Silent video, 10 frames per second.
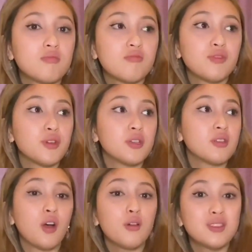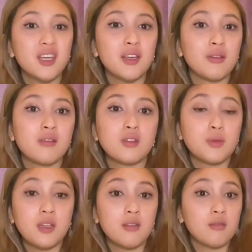for the whole day, because
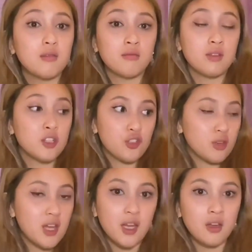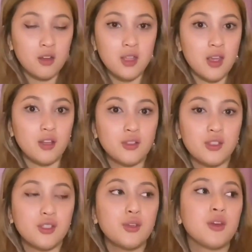we literally had nothing else to
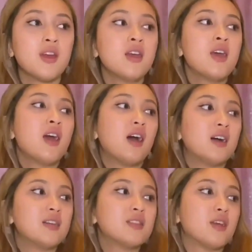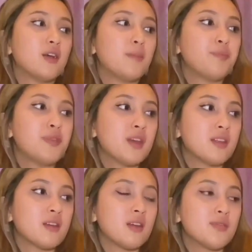do. And yeah, that
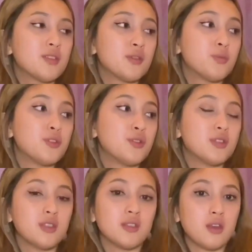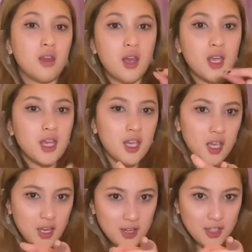gave us the opportunity to get a
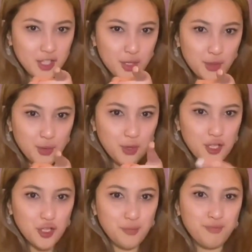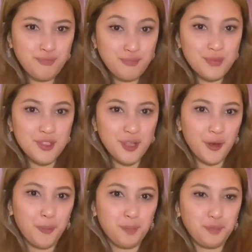Nintendo Switch, so
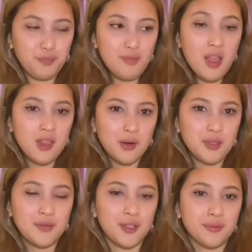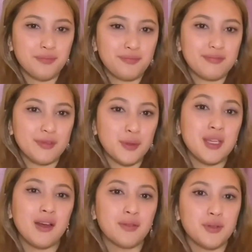that was fun. We
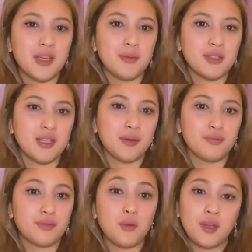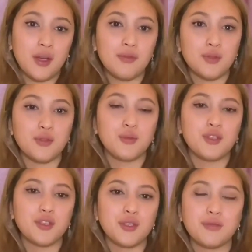have new games now. We now have 2
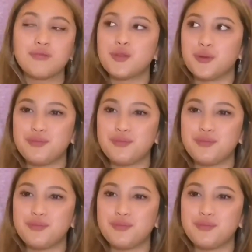Switches. Cool.